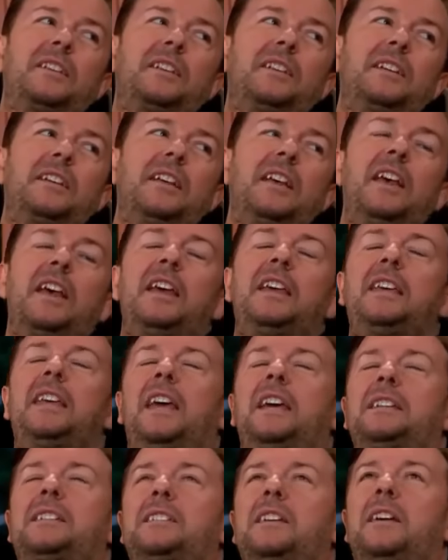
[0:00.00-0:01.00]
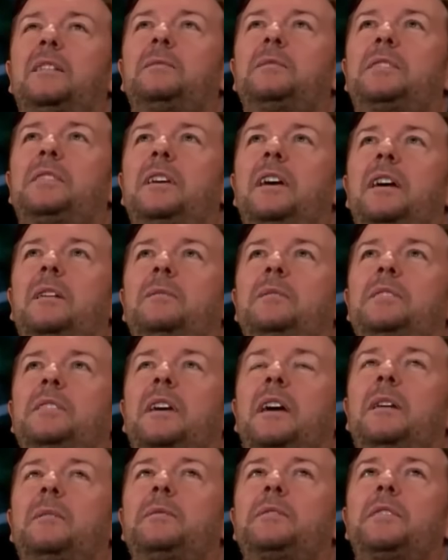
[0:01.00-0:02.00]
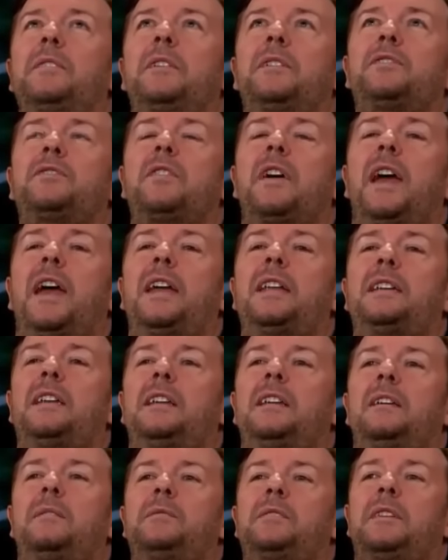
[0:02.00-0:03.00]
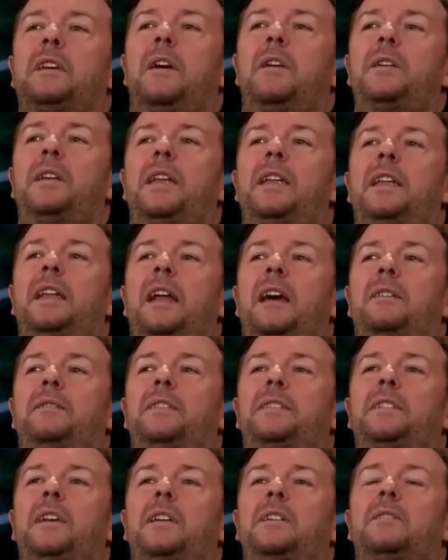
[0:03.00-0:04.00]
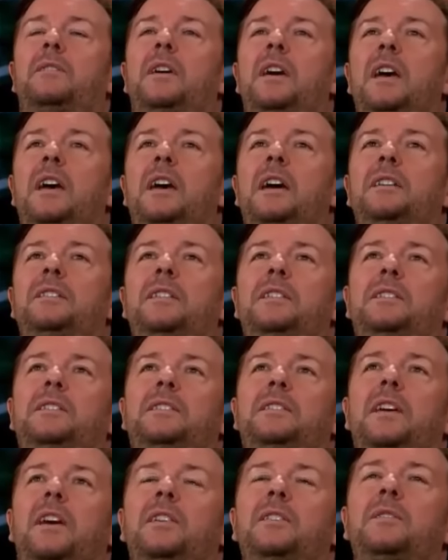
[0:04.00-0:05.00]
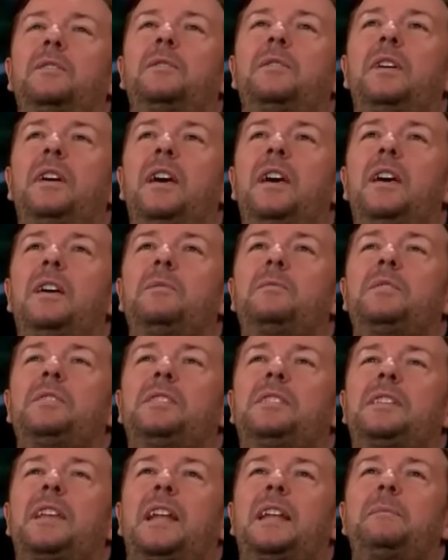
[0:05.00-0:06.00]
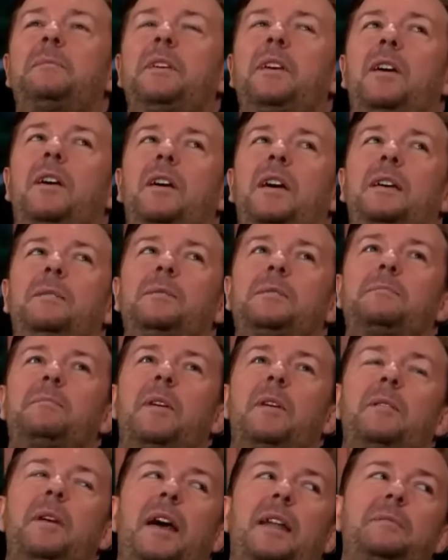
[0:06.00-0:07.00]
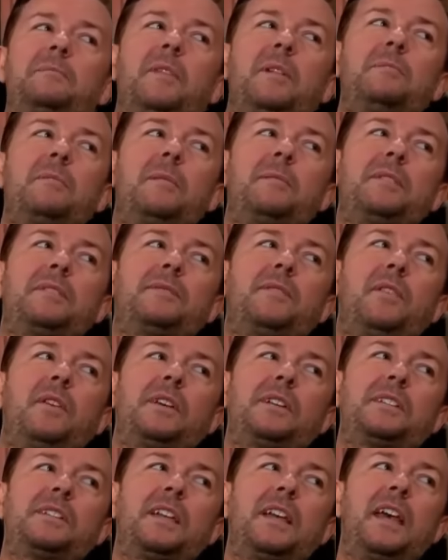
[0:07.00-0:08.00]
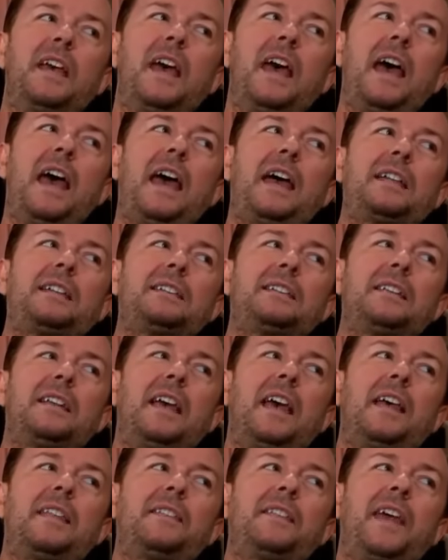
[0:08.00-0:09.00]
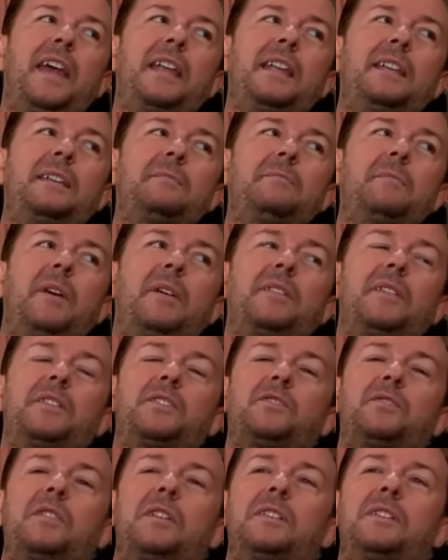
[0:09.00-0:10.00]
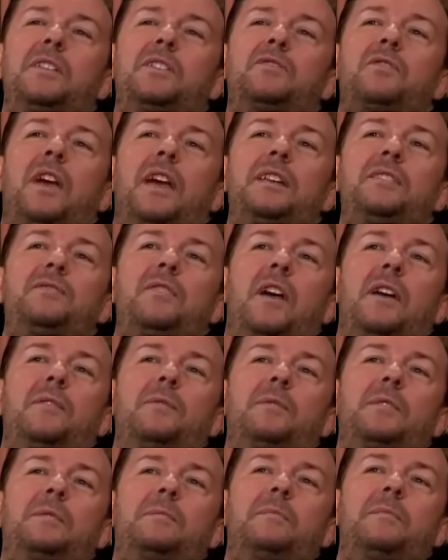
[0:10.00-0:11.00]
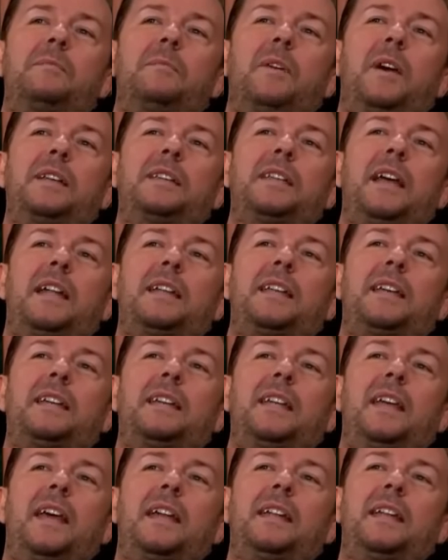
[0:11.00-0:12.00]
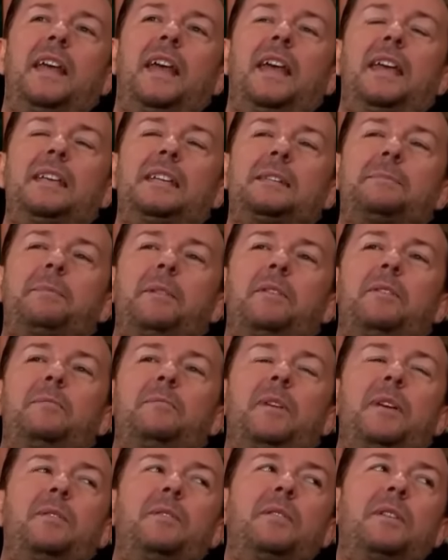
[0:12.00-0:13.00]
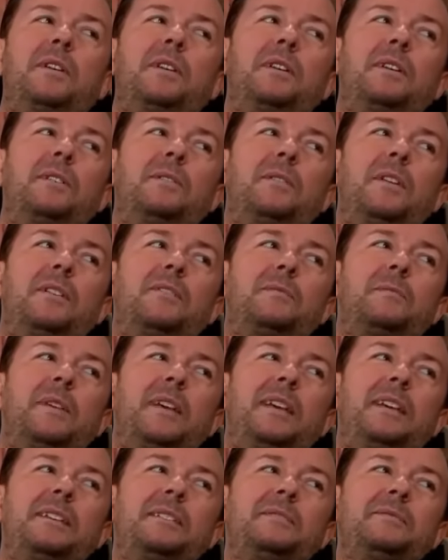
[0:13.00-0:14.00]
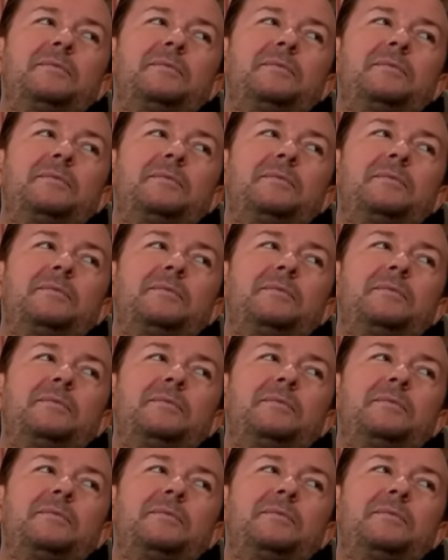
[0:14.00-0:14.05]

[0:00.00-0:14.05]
Really? Yes, I was, I was, I was on a train and I was going in and out of the tunnel, and the tunnel was telling me it was my, had my mummy's voice, and and then my, the tr the train driver was my daddy, and he, and he spilt milk all over me.